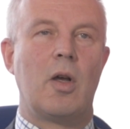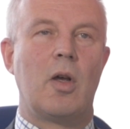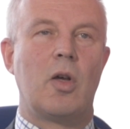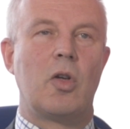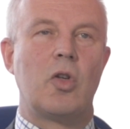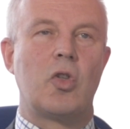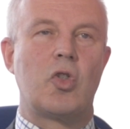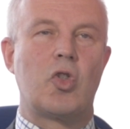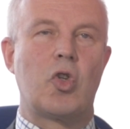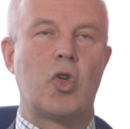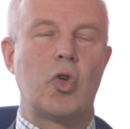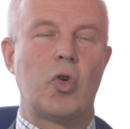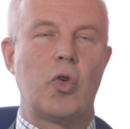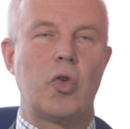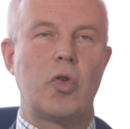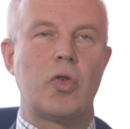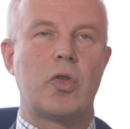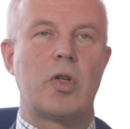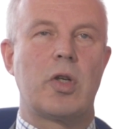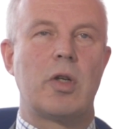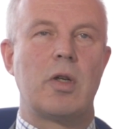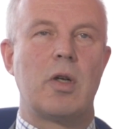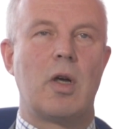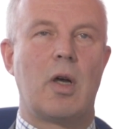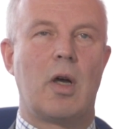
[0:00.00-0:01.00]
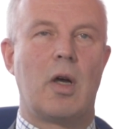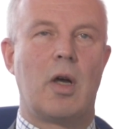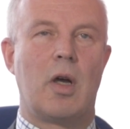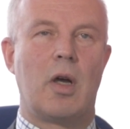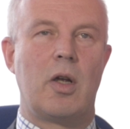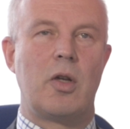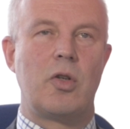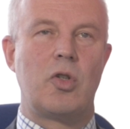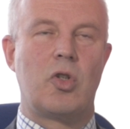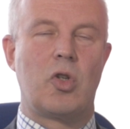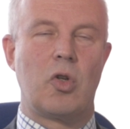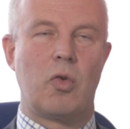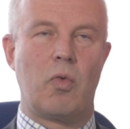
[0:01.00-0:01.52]
Short
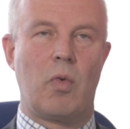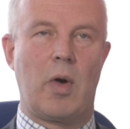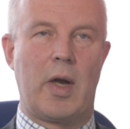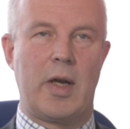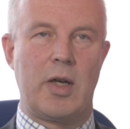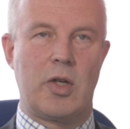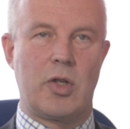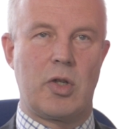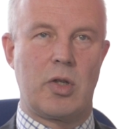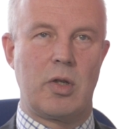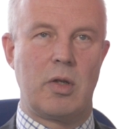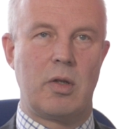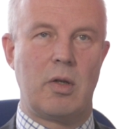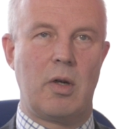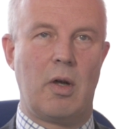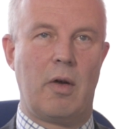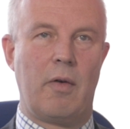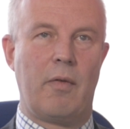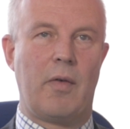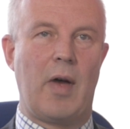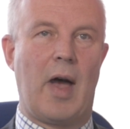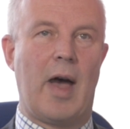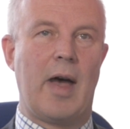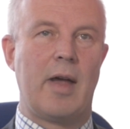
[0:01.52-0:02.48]
duration of